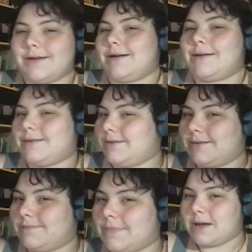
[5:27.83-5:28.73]

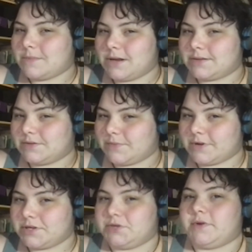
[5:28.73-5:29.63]
I'm not super
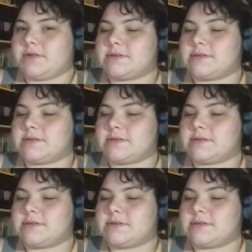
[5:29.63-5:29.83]
into it.